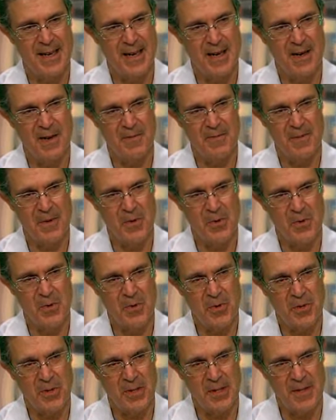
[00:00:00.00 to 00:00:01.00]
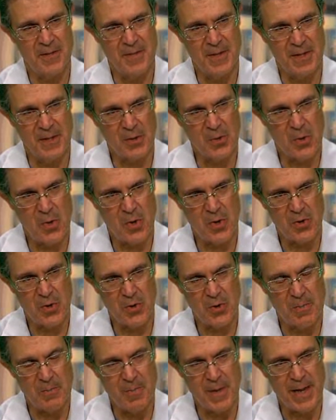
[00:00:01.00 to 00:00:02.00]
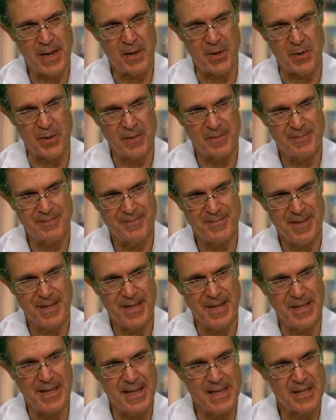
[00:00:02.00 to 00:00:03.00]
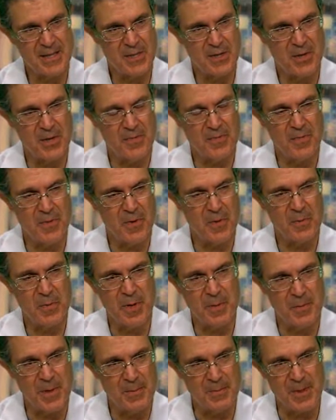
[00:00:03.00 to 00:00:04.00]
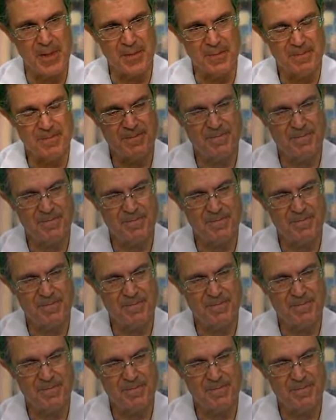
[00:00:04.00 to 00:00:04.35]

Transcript: of your living longer and better. And that's our firm commitment.